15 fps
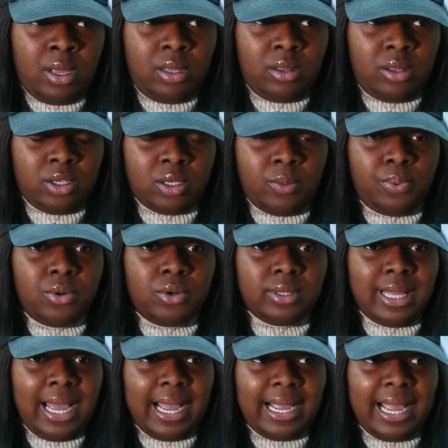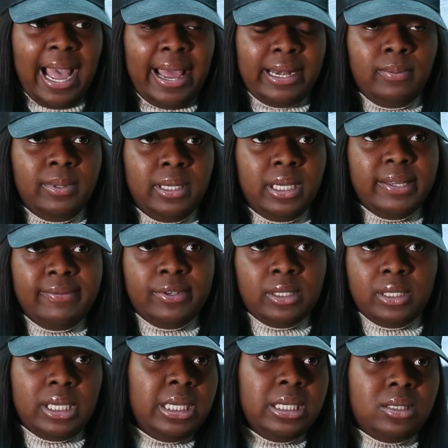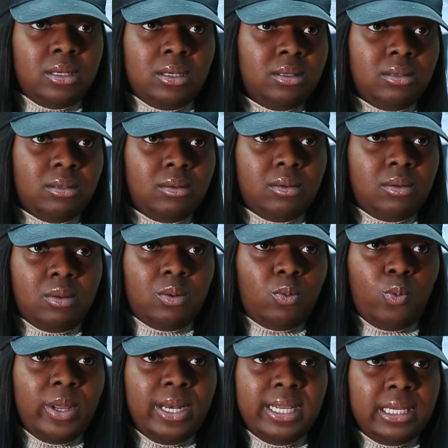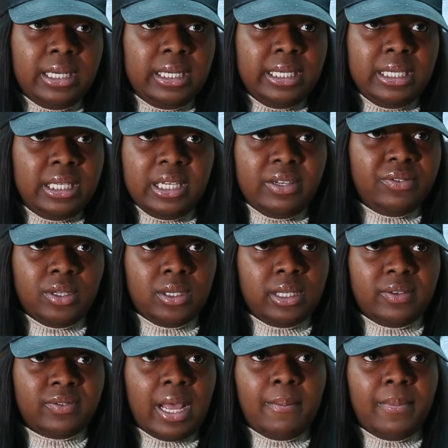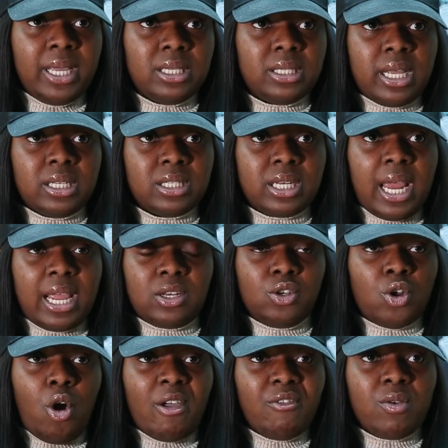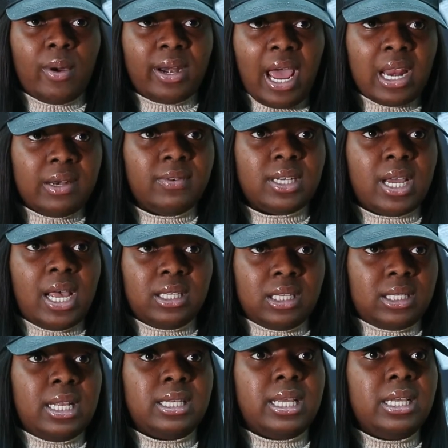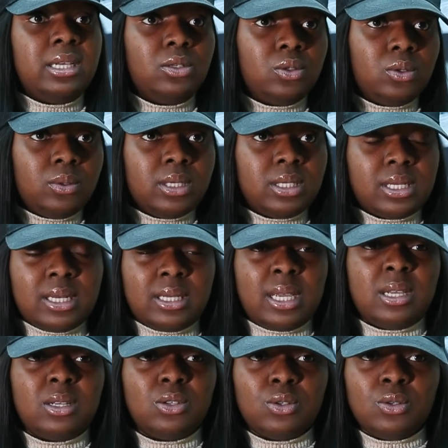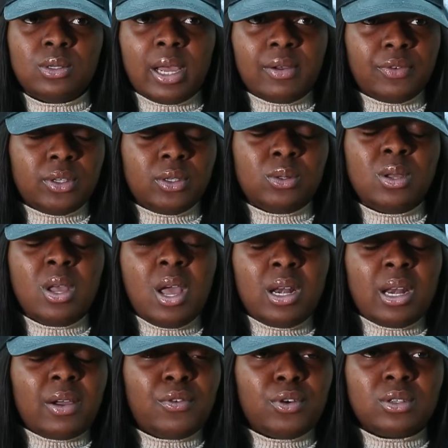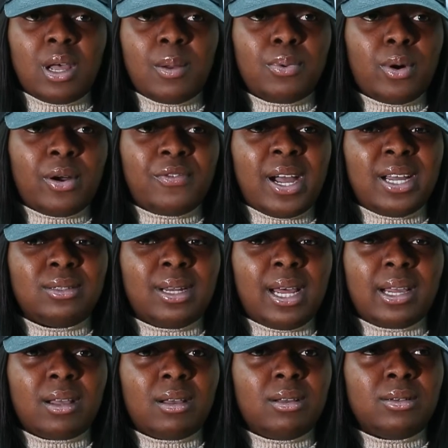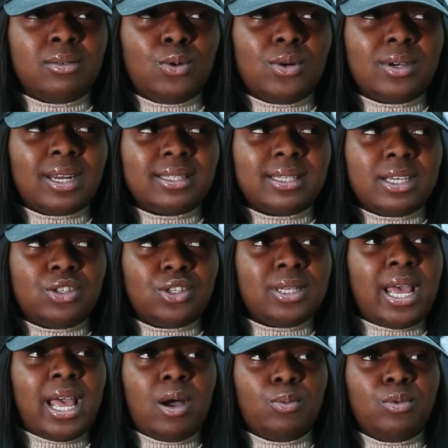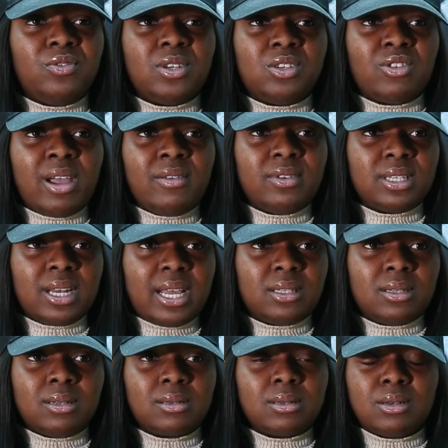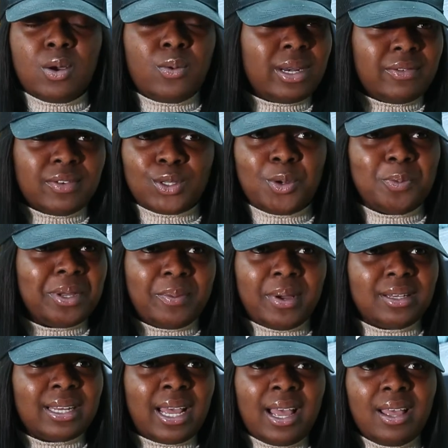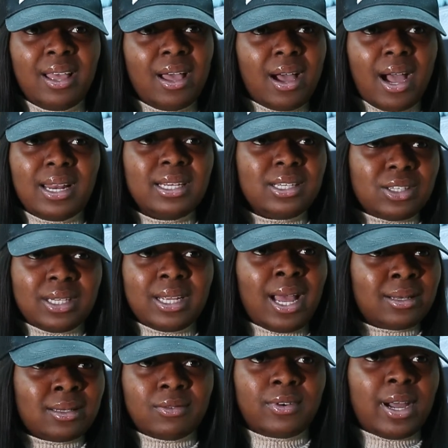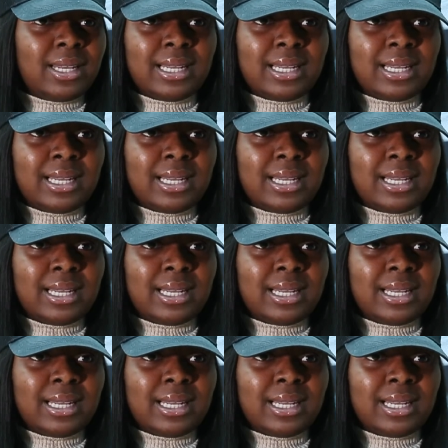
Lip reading: the support that can be given isn't willingly given, if that makes sense. Like, not everyone advertises that they can do this, that they can do that for you. Like, for example, I found like an organization that helped with the driver's license. No one ever told me about that. I literally had to find